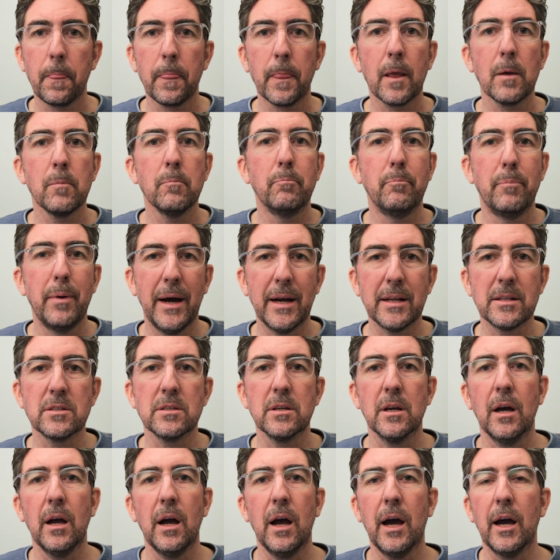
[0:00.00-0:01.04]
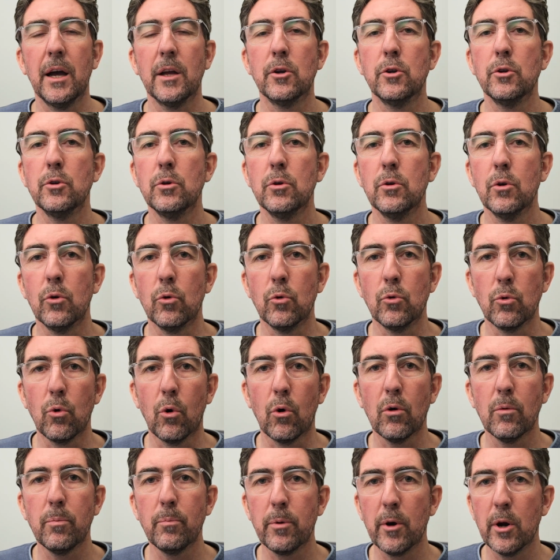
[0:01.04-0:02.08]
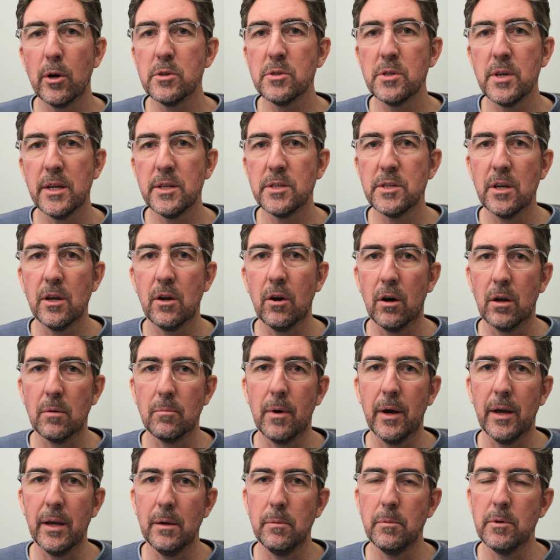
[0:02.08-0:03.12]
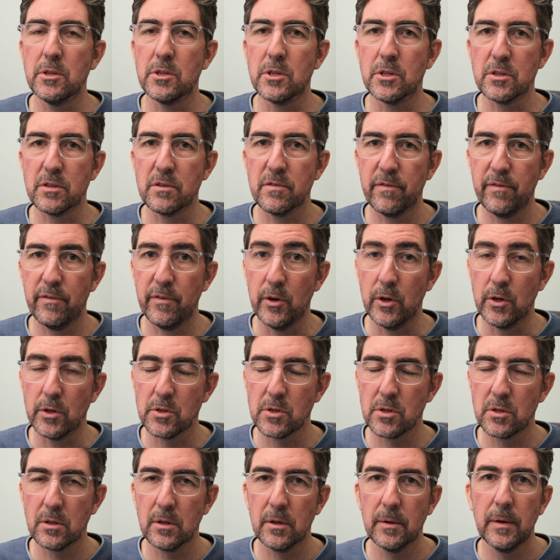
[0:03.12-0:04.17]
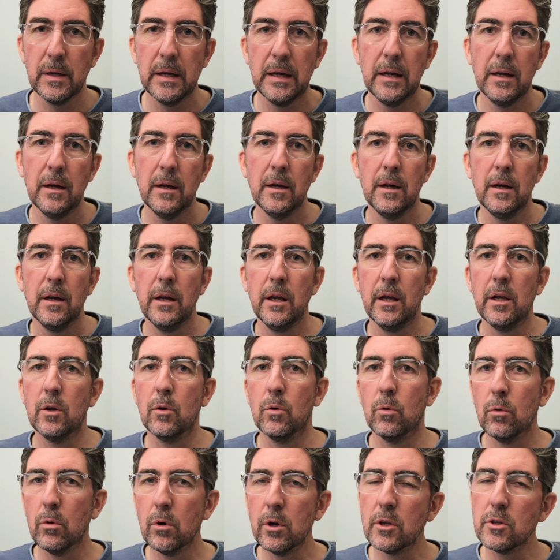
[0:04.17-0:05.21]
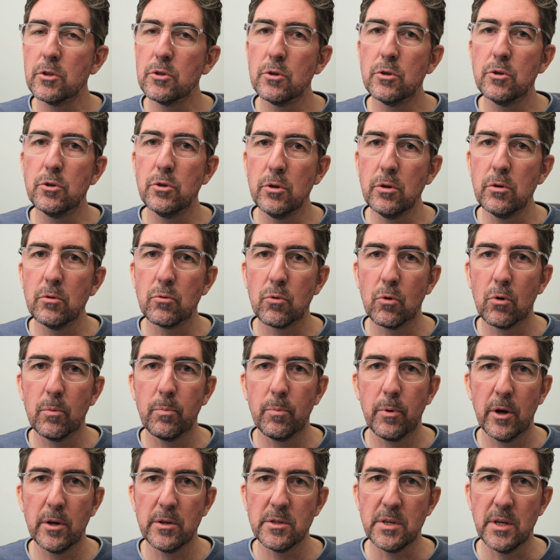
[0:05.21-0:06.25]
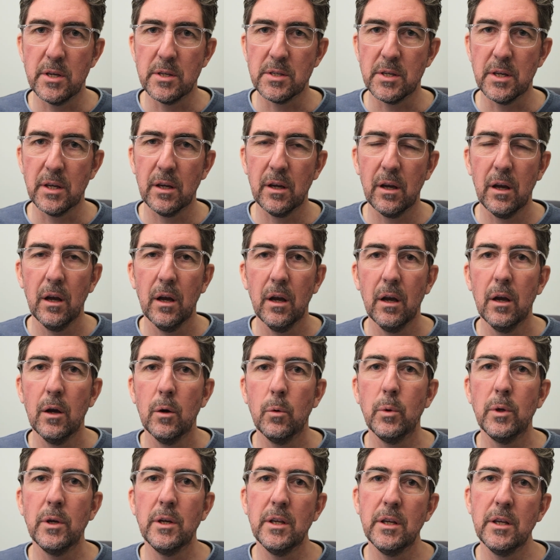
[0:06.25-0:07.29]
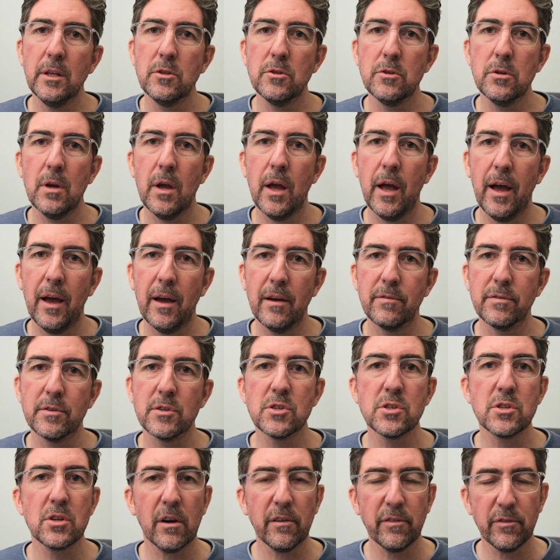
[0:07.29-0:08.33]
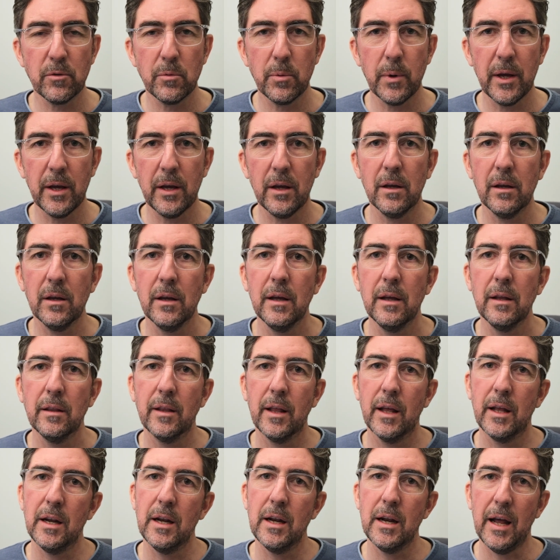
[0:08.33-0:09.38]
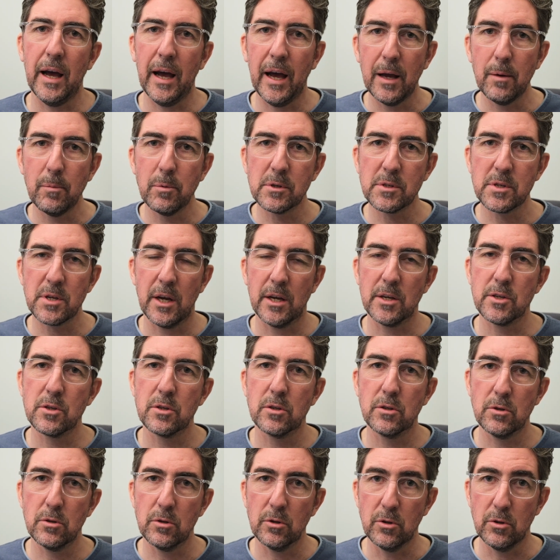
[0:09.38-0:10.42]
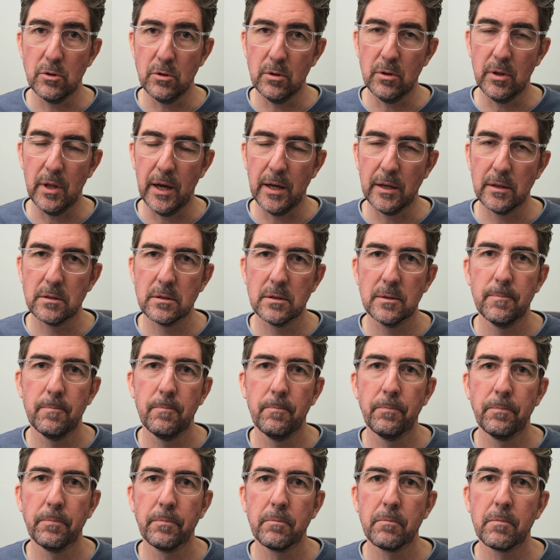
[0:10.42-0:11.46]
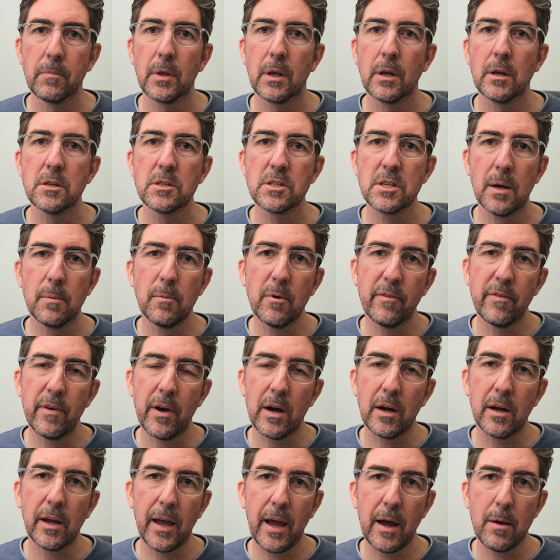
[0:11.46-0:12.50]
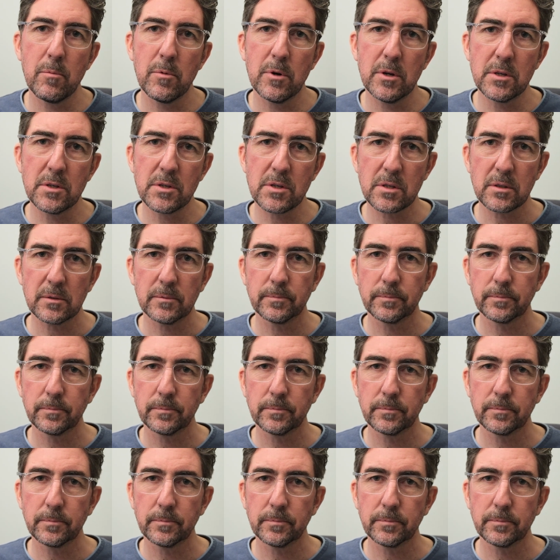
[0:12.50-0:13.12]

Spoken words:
but I do RAW processing on my images first. In order to do RAW processing, we need to have software that enables us to do that. Some of our cameras